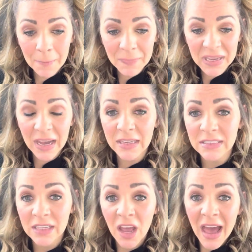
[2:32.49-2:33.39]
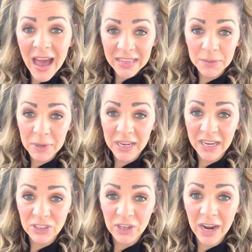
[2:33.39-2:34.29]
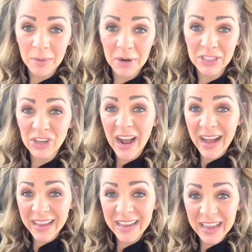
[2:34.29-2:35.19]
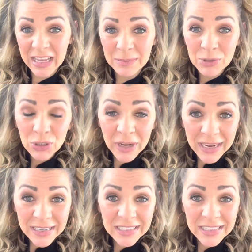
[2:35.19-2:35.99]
because as a pediatric chiropractor, I am trained.